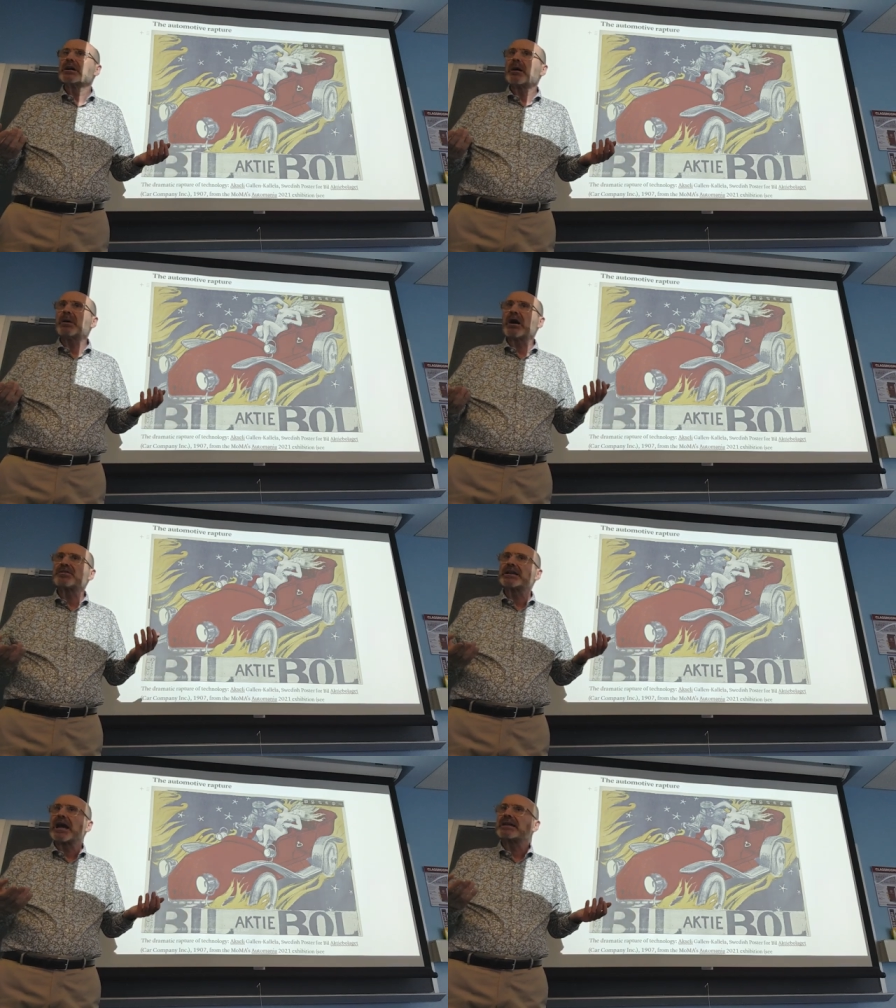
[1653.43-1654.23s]
about
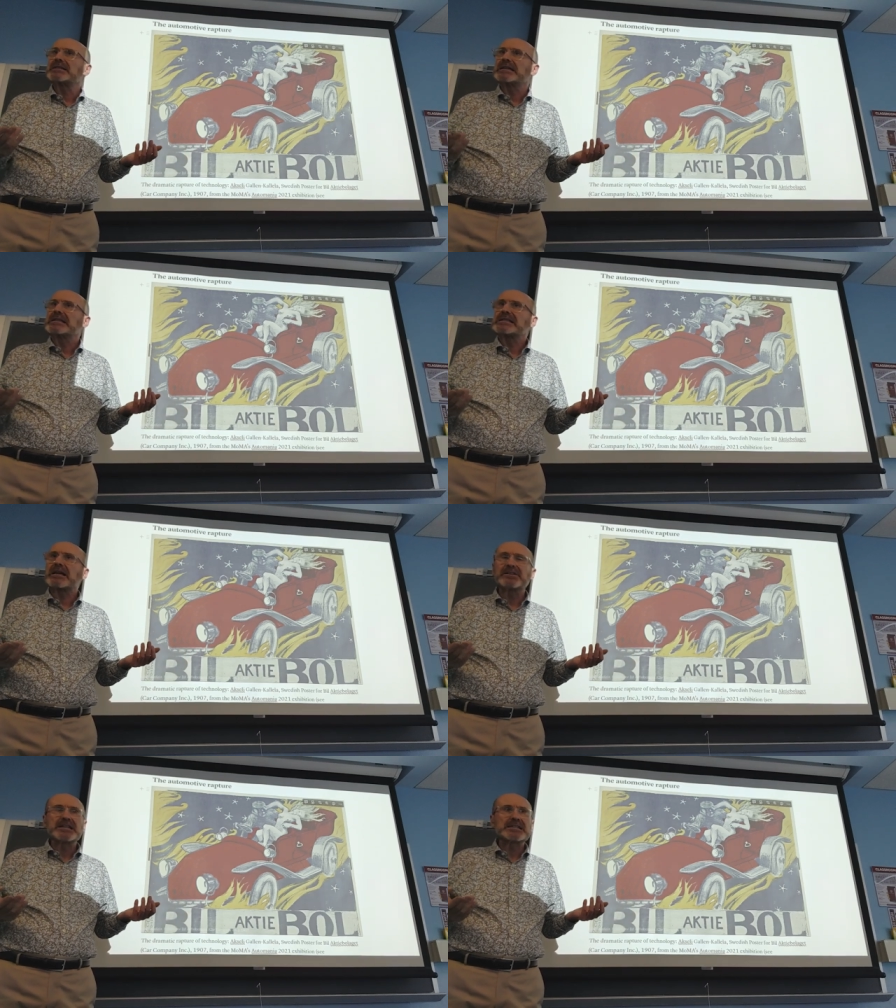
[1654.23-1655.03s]
the
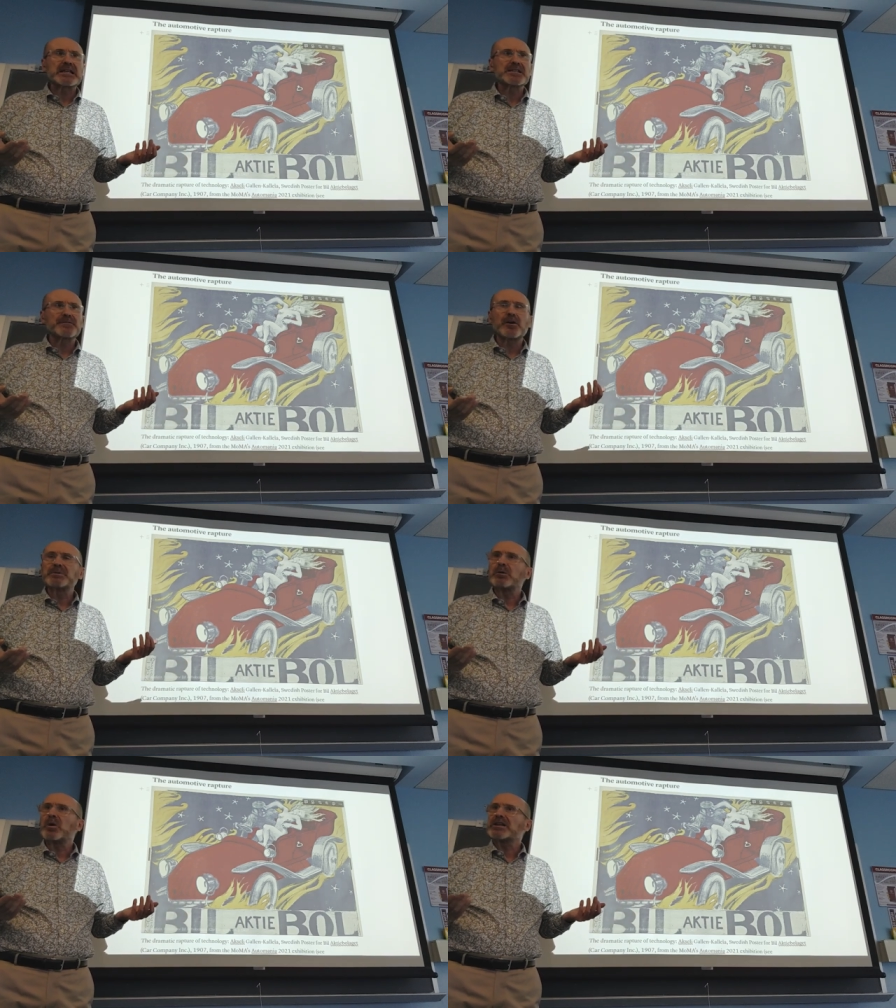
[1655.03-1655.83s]
1976
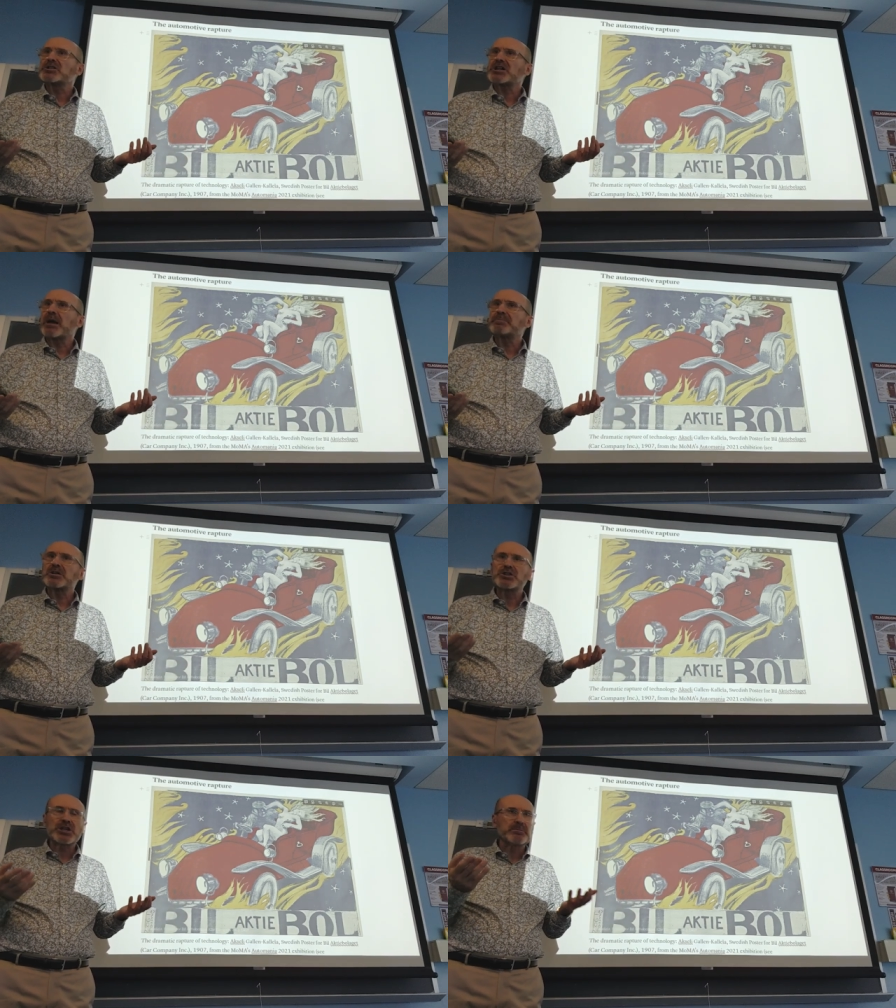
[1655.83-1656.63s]
Formula One
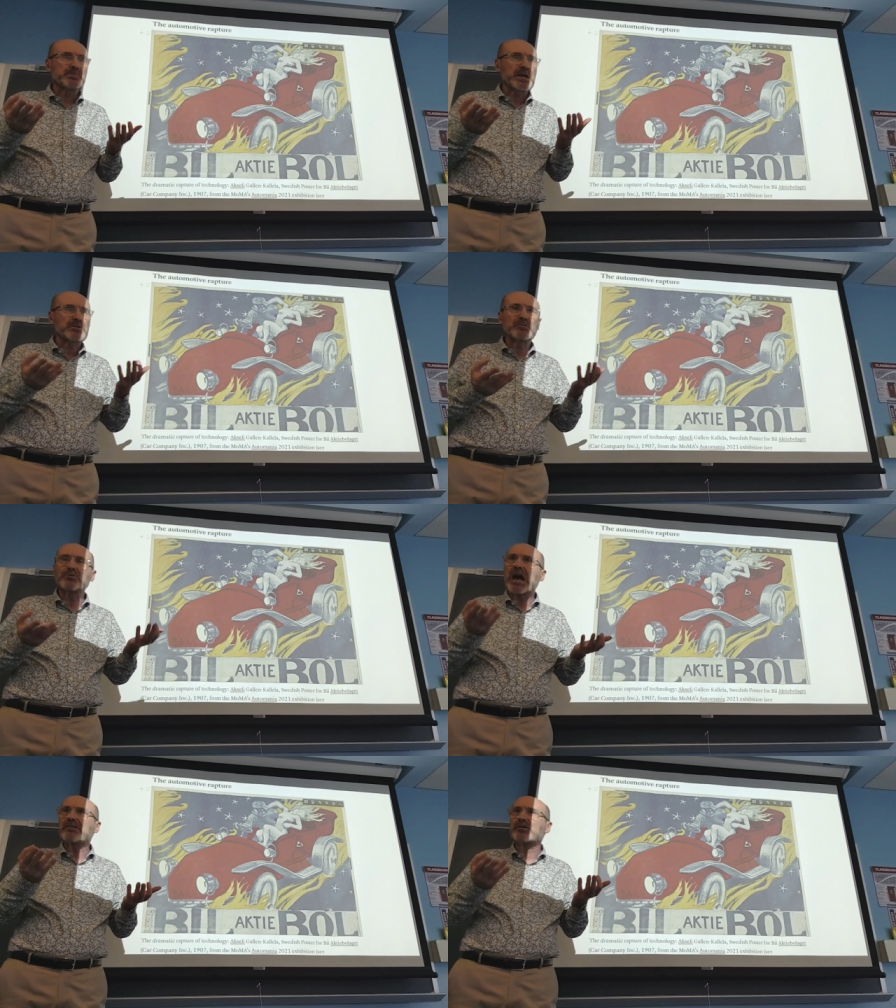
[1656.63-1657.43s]
Championship and the
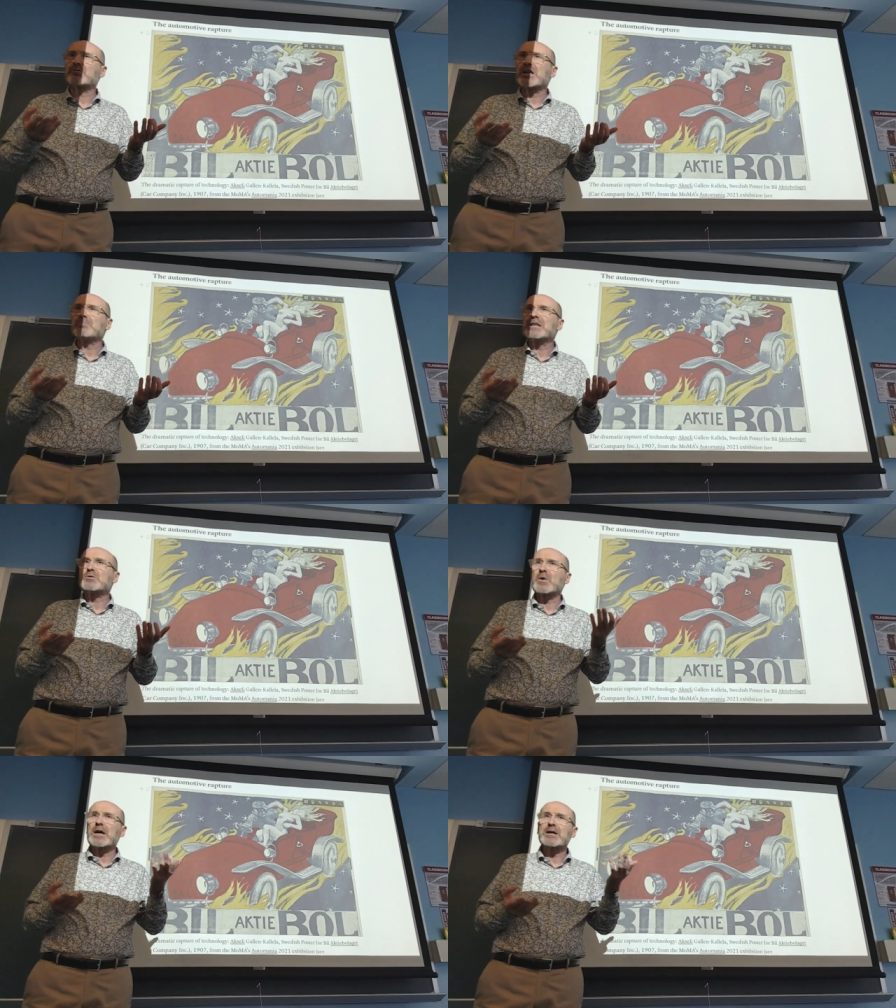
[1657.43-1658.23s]
rivalry
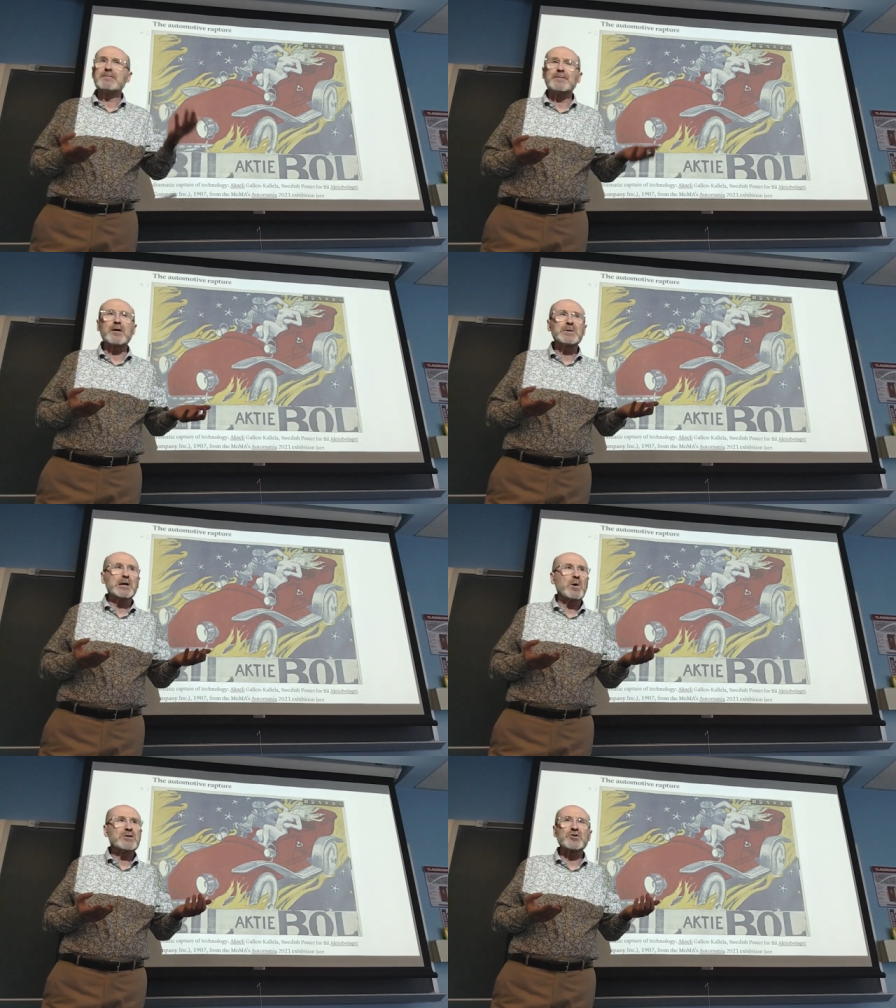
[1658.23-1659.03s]
between
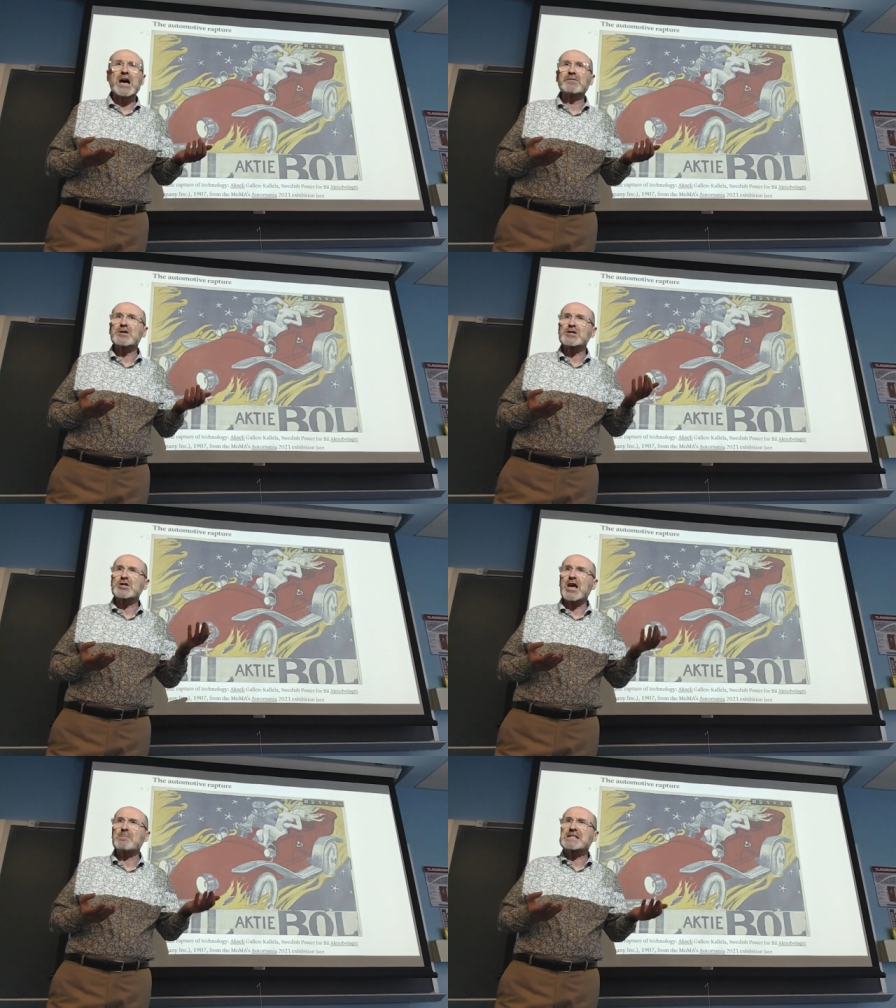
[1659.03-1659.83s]
Formula One drivers
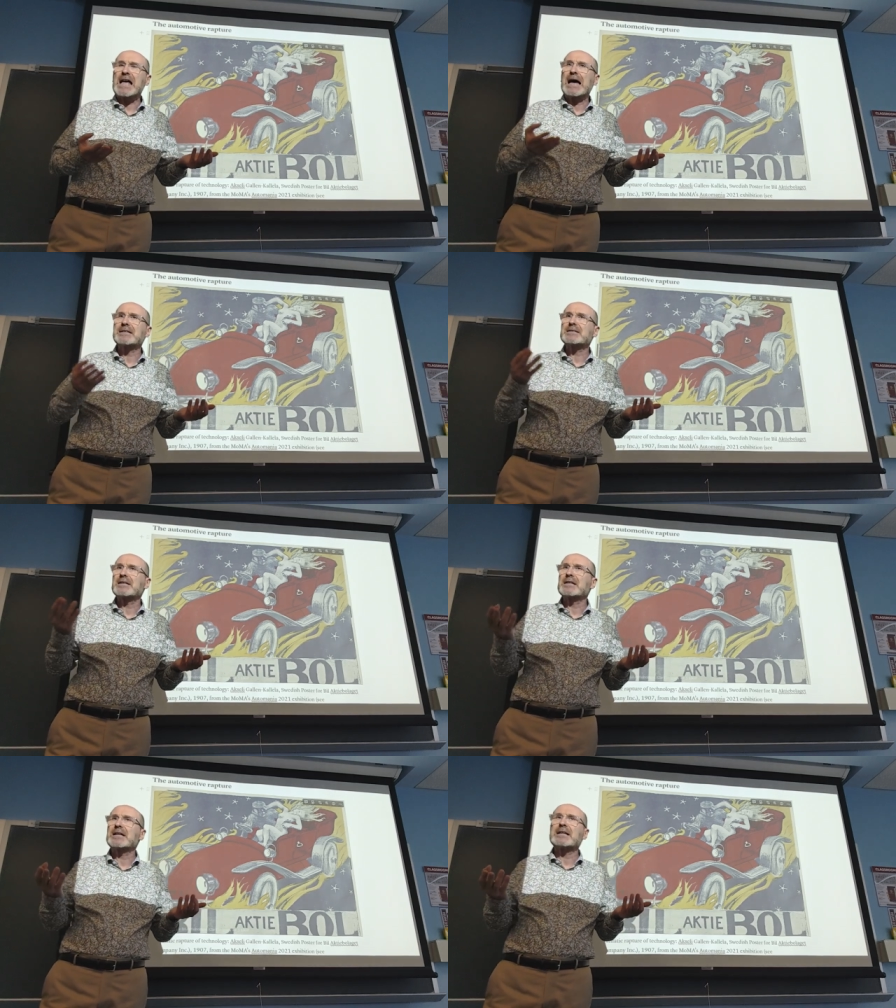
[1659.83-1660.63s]
James Hunt
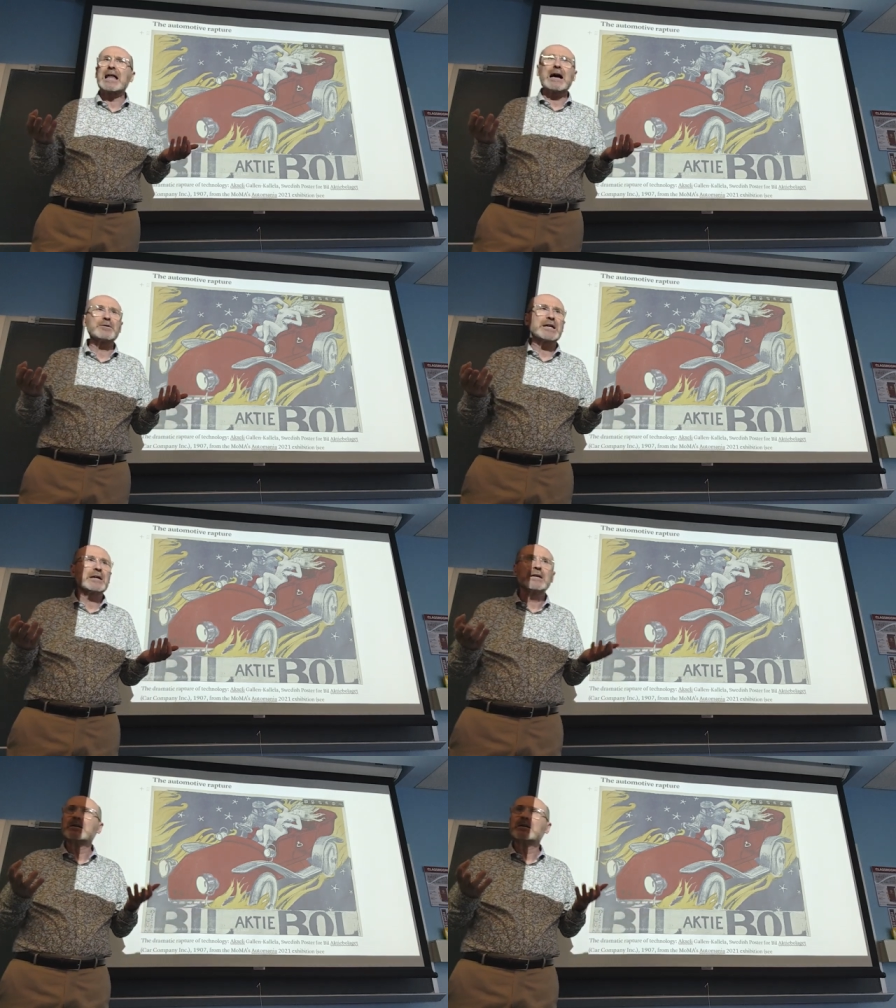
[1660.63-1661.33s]
and Niki Lauda.